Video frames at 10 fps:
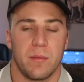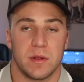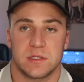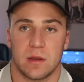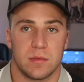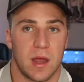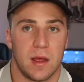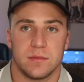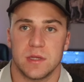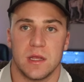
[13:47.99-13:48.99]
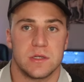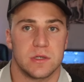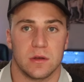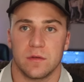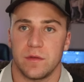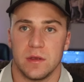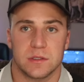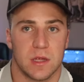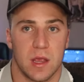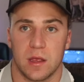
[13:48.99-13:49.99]
But sometimes it sure
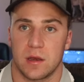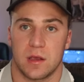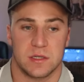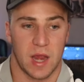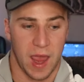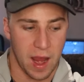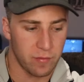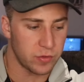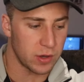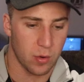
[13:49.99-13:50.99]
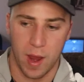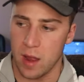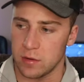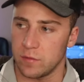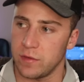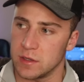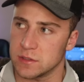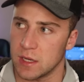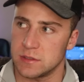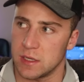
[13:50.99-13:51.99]
feels like it, because everything around you
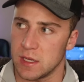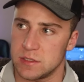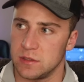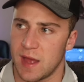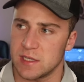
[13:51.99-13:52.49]
feels like it's against you.